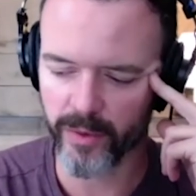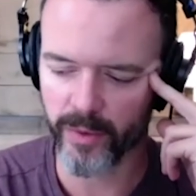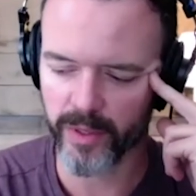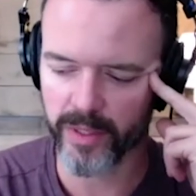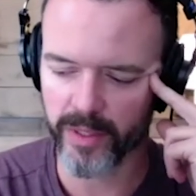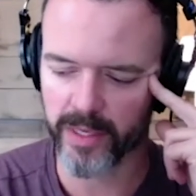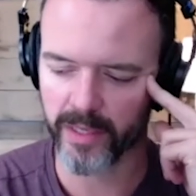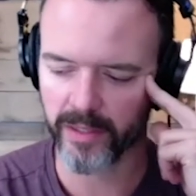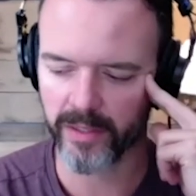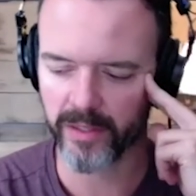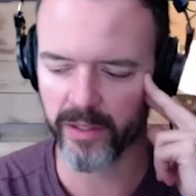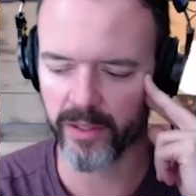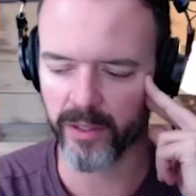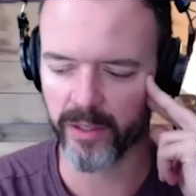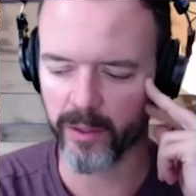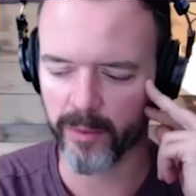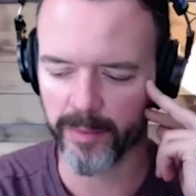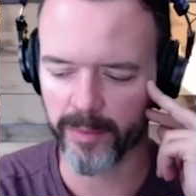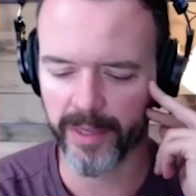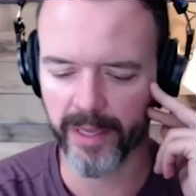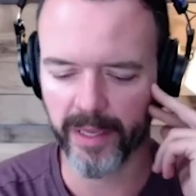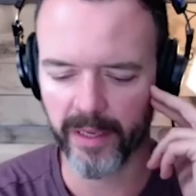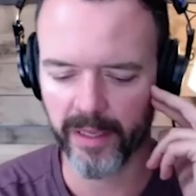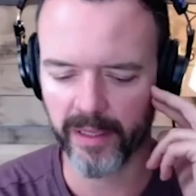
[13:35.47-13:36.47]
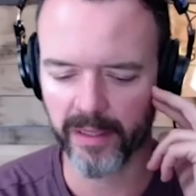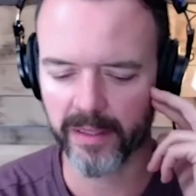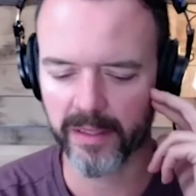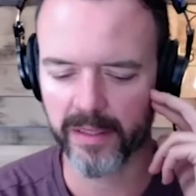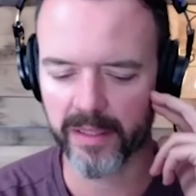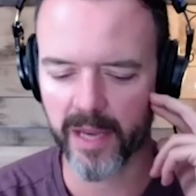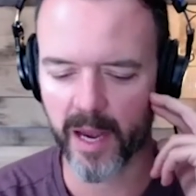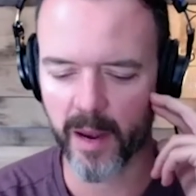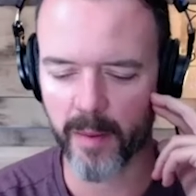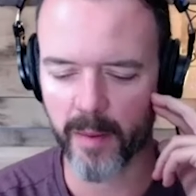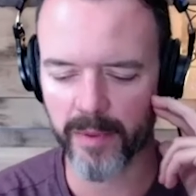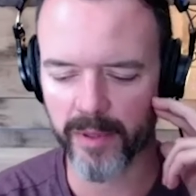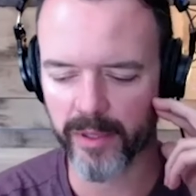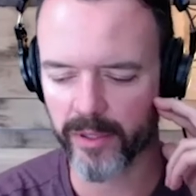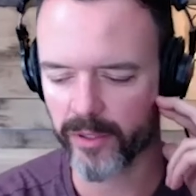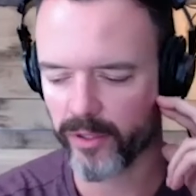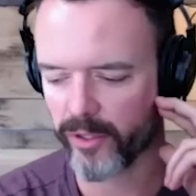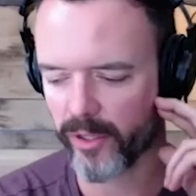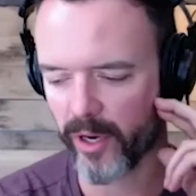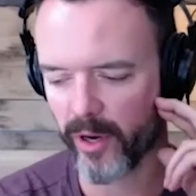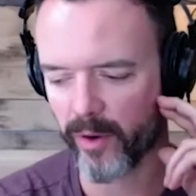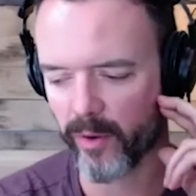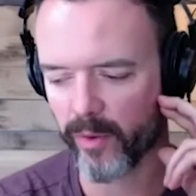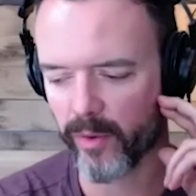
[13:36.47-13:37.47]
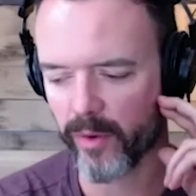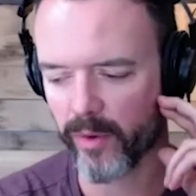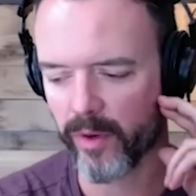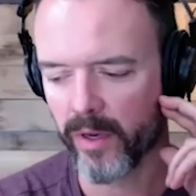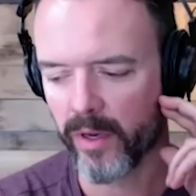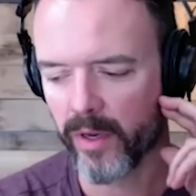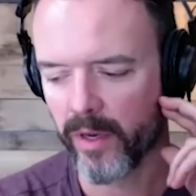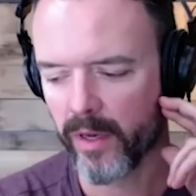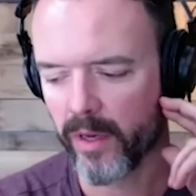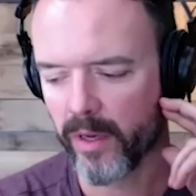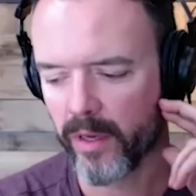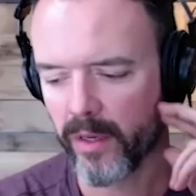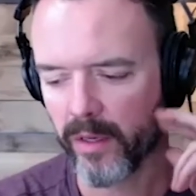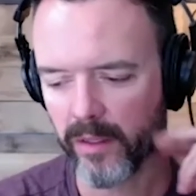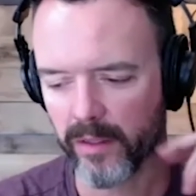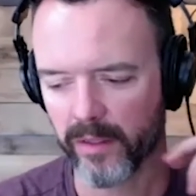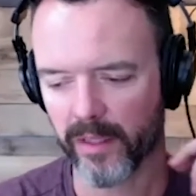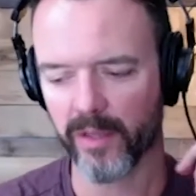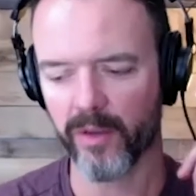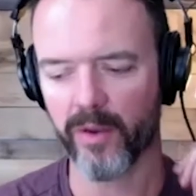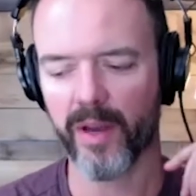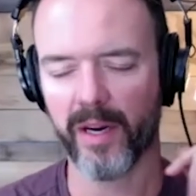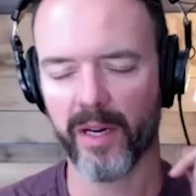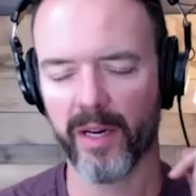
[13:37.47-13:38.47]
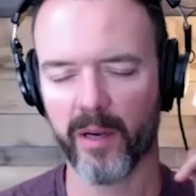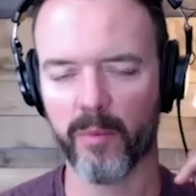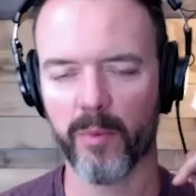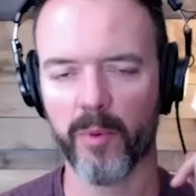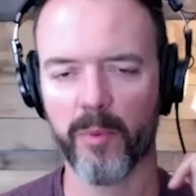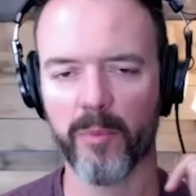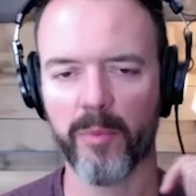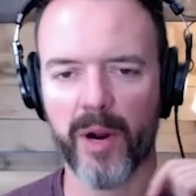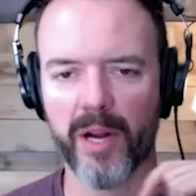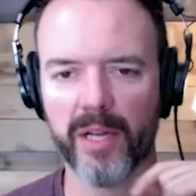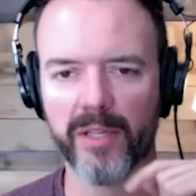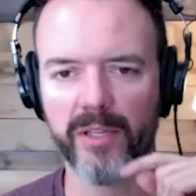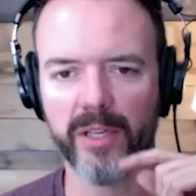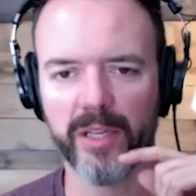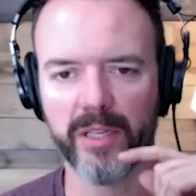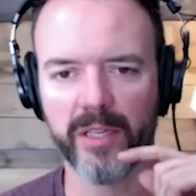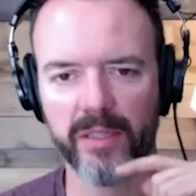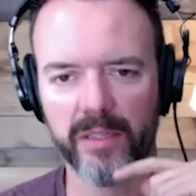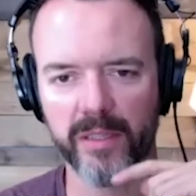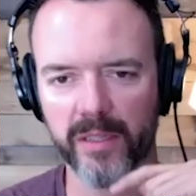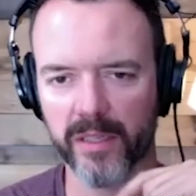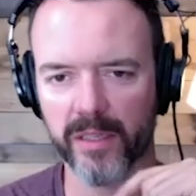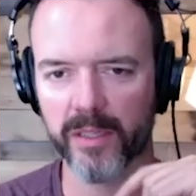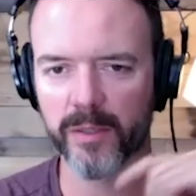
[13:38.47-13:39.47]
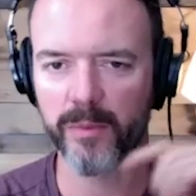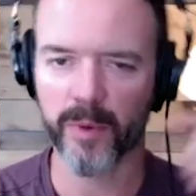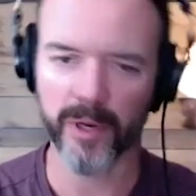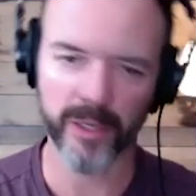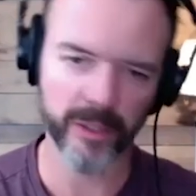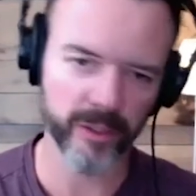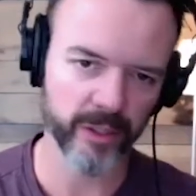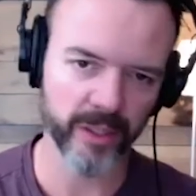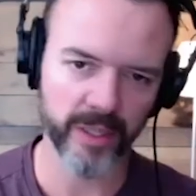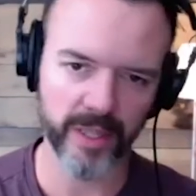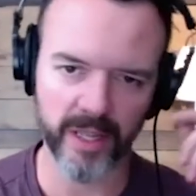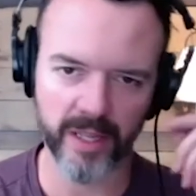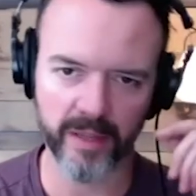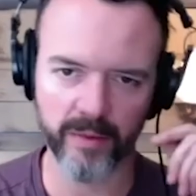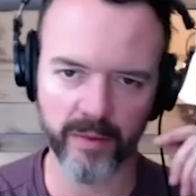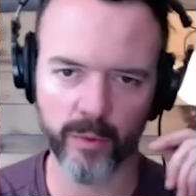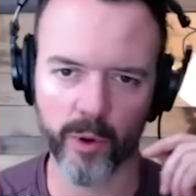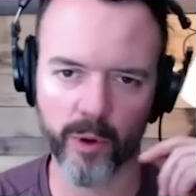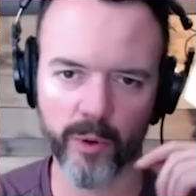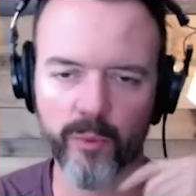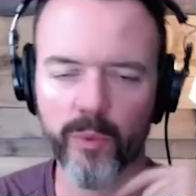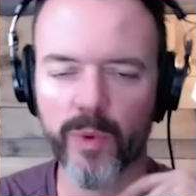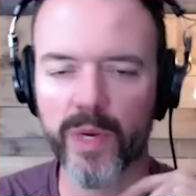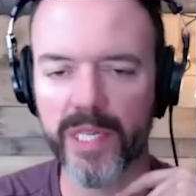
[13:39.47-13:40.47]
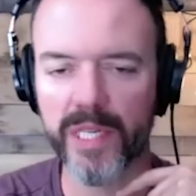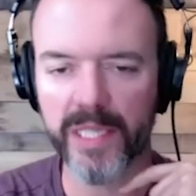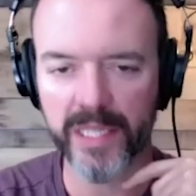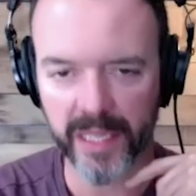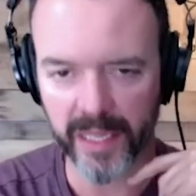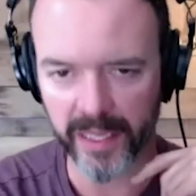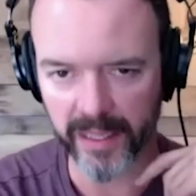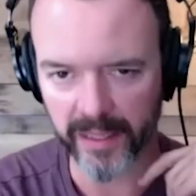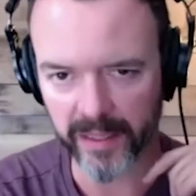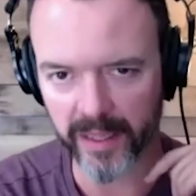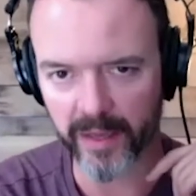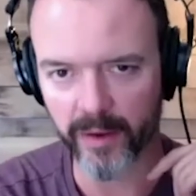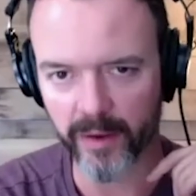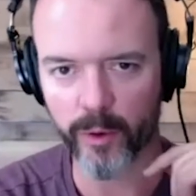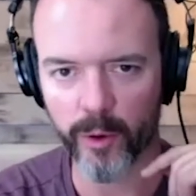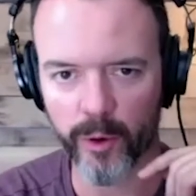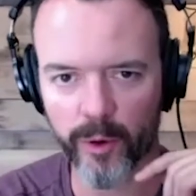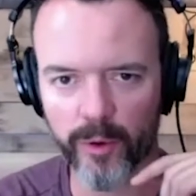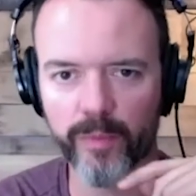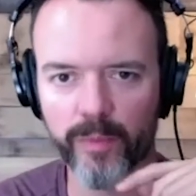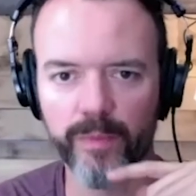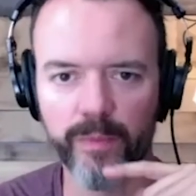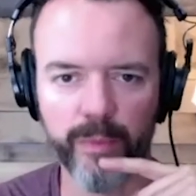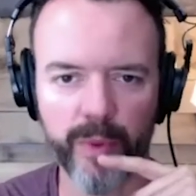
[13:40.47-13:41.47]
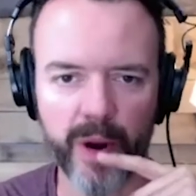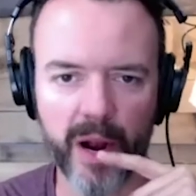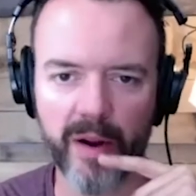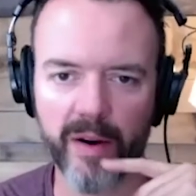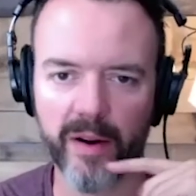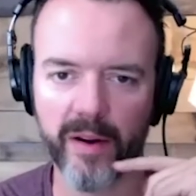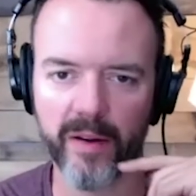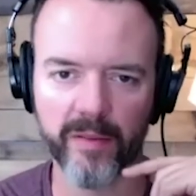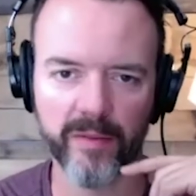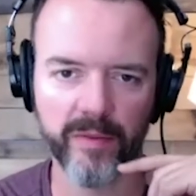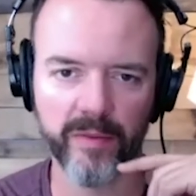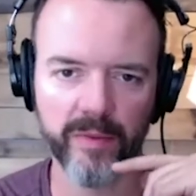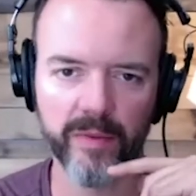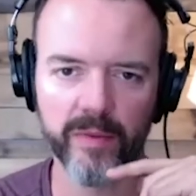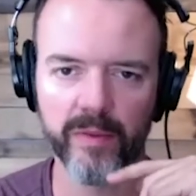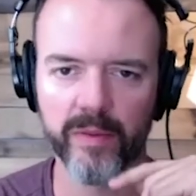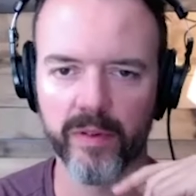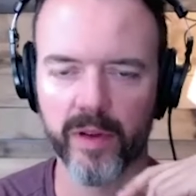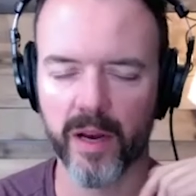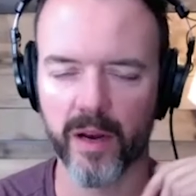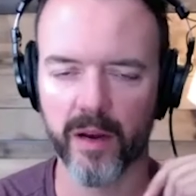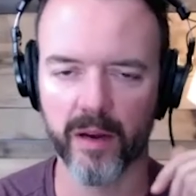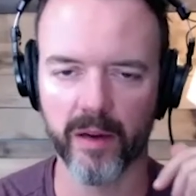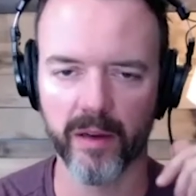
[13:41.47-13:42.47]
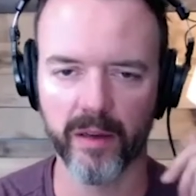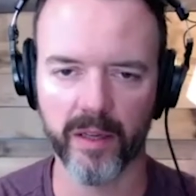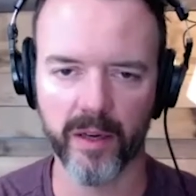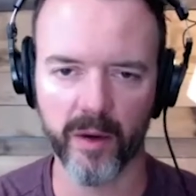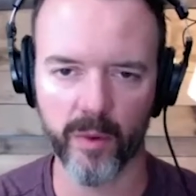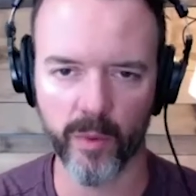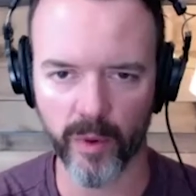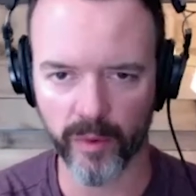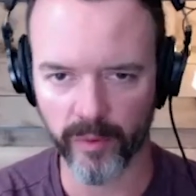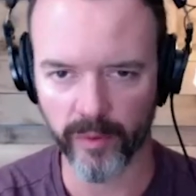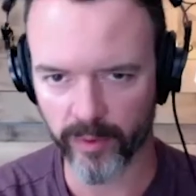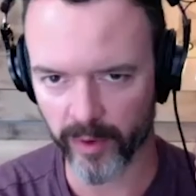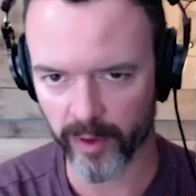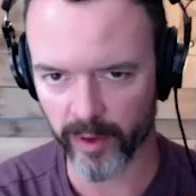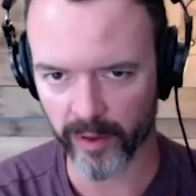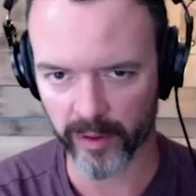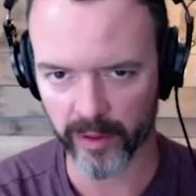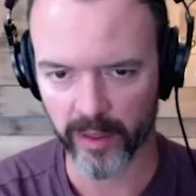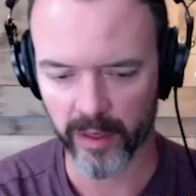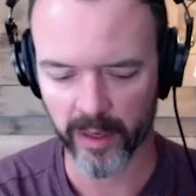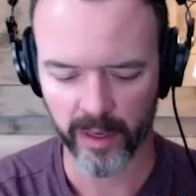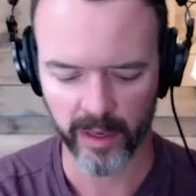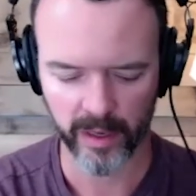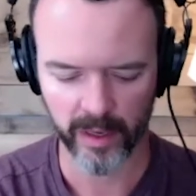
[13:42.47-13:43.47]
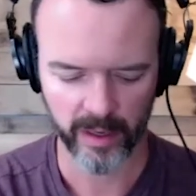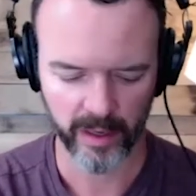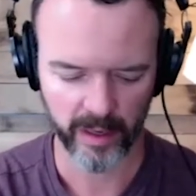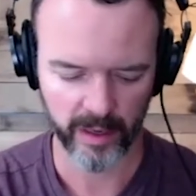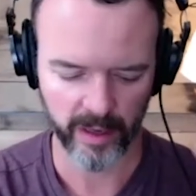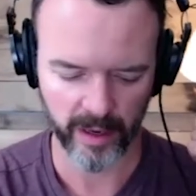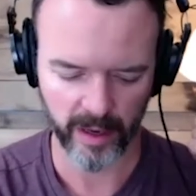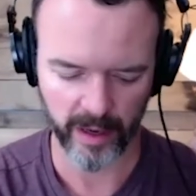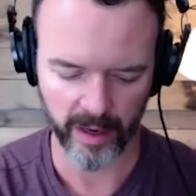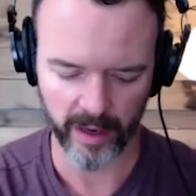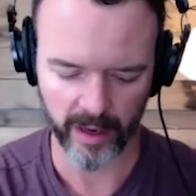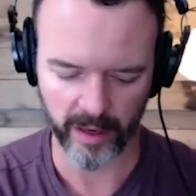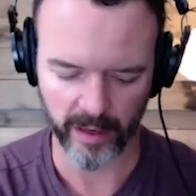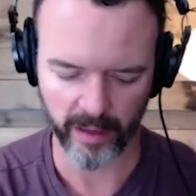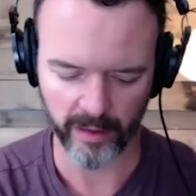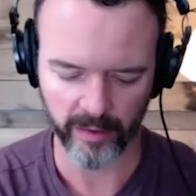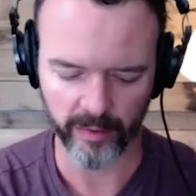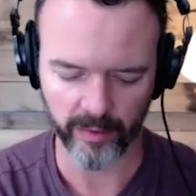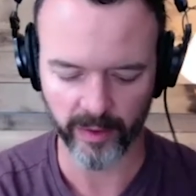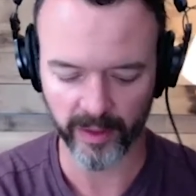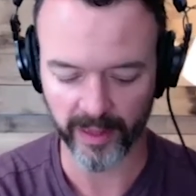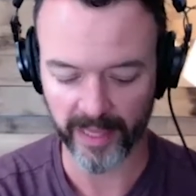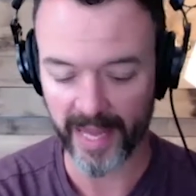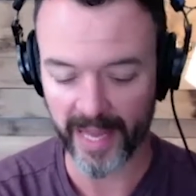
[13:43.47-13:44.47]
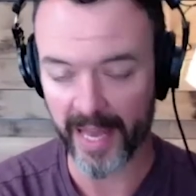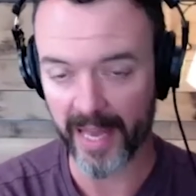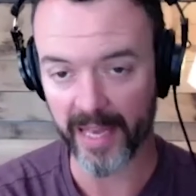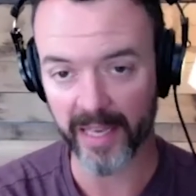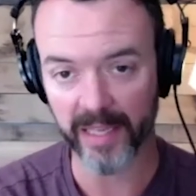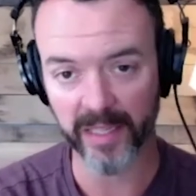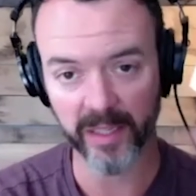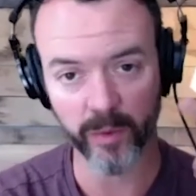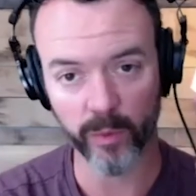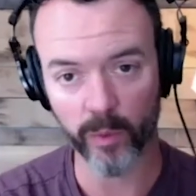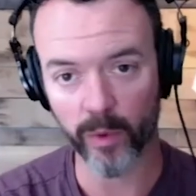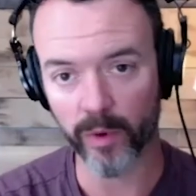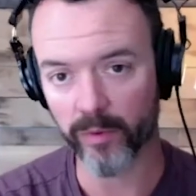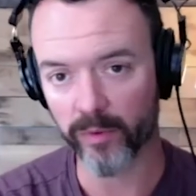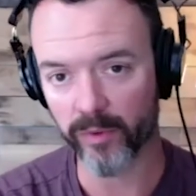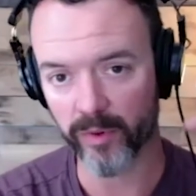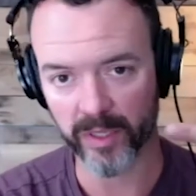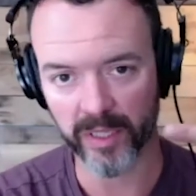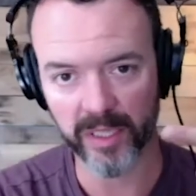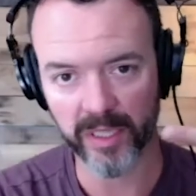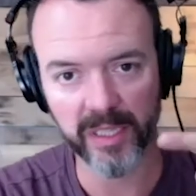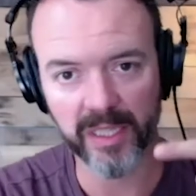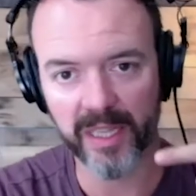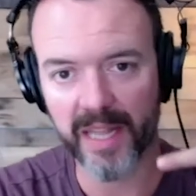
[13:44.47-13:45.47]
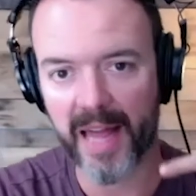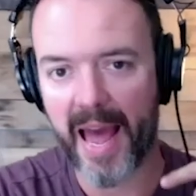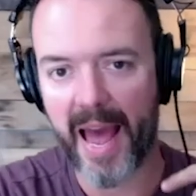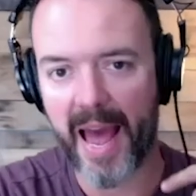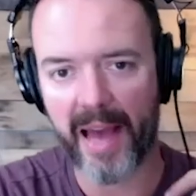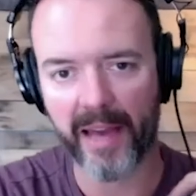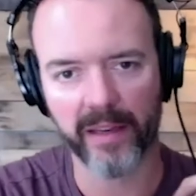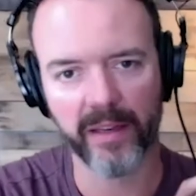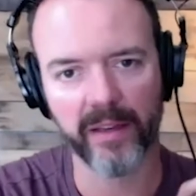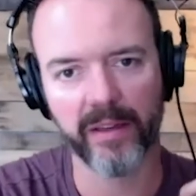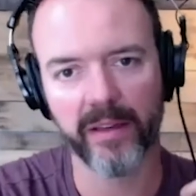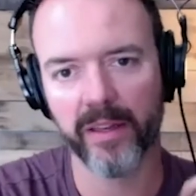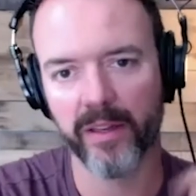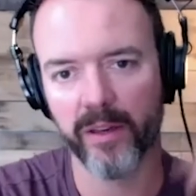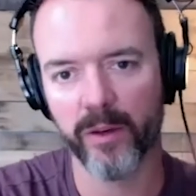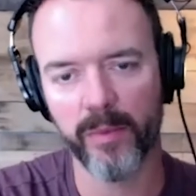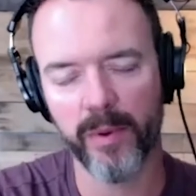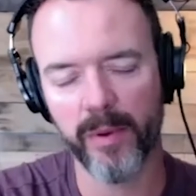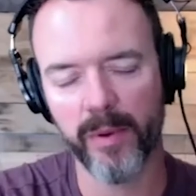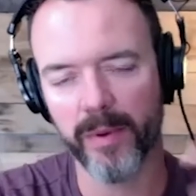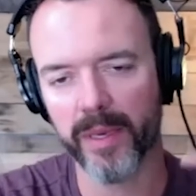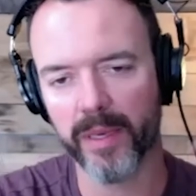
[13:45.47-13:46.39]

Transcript: We talked a little bit at the top of the show that you had a couple projects, especially that were recent, that you're proud of, uh, you know, one for, uh, for Lays and one for Slack. Can you maybe